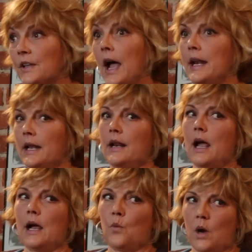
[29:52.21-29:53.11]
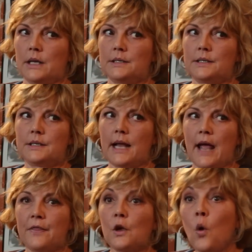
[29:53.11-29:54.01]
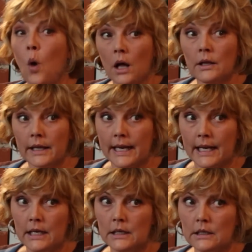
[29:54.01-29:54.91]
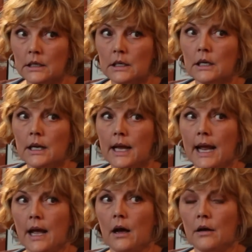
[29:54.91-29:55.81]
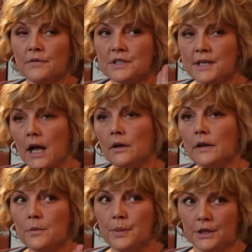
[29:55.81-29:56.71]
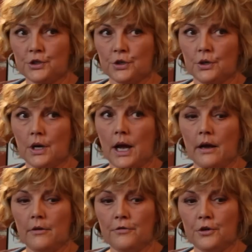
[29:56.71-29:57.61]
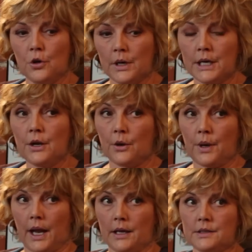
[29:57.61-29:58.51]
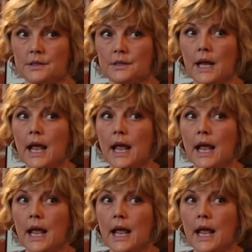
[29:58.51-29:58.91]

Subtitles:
delighted I was at the quality of the sound and the picture of your EcoCasts.